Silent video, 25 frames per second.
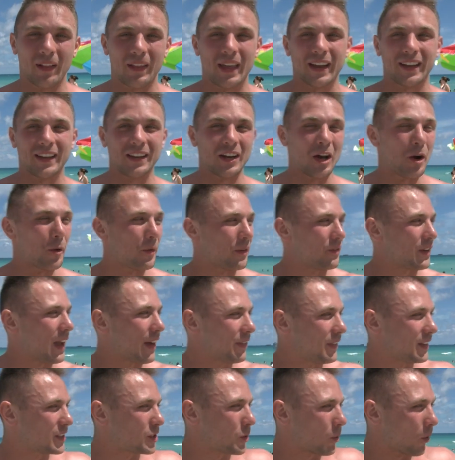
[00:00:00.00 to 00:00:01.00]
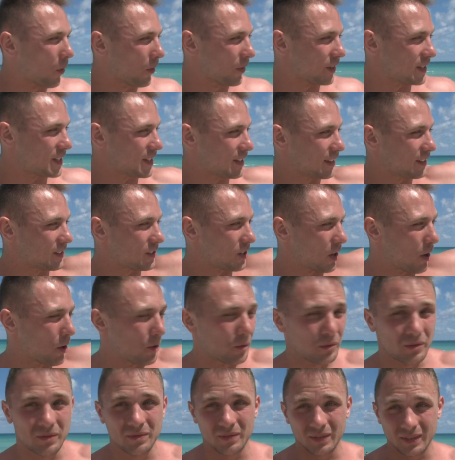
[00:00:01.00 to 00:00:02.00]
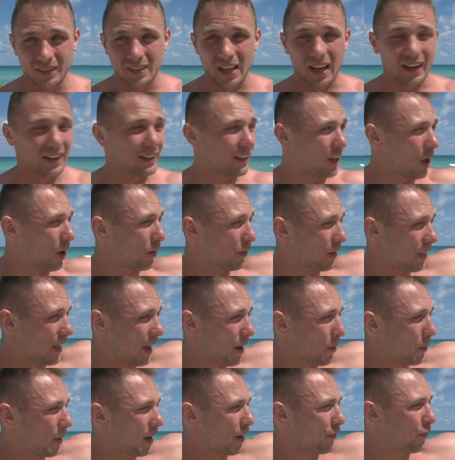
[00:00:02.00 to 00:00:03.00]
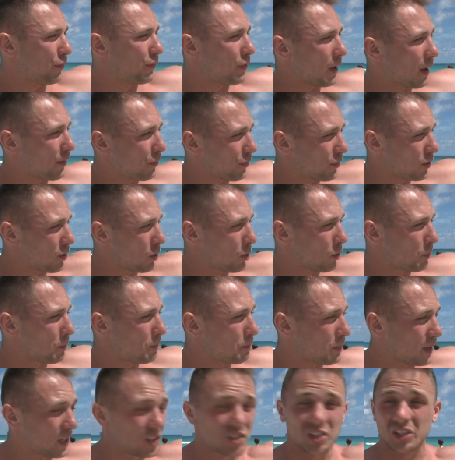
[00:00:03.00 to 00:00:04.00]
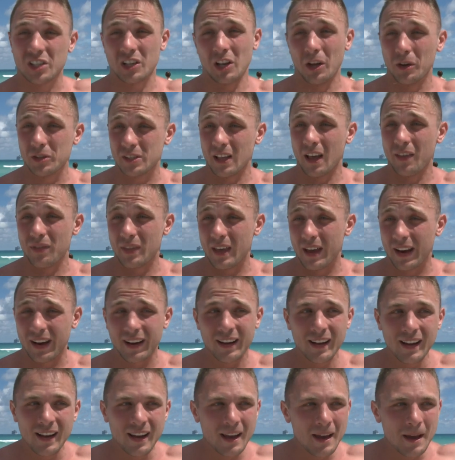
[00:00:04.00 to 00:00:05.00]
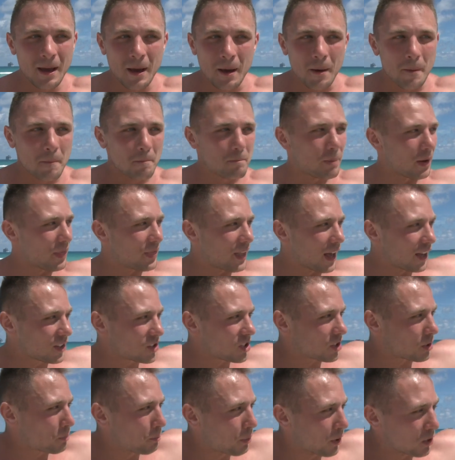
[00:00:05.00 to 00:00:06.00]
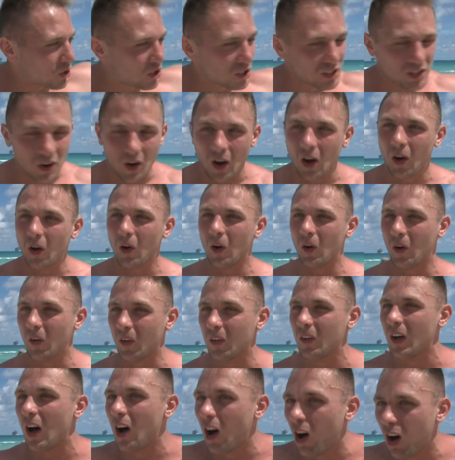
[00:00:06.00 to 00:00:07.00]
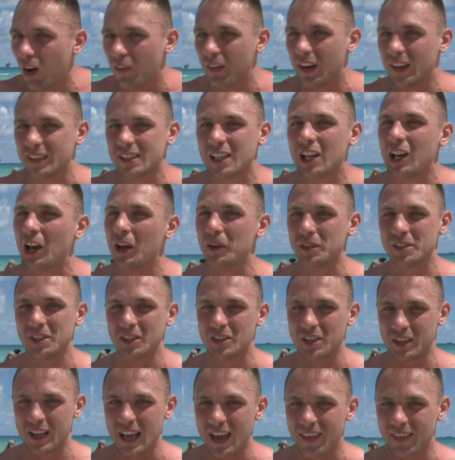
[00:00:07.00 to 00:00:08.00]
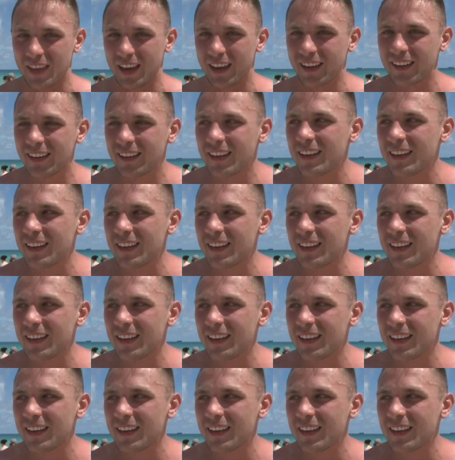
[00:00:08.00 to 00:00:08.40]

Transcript: Like, you know, we've got this quarantine zone technically over there. We have a few beaches closed down there. But that just pushes all of us closer together.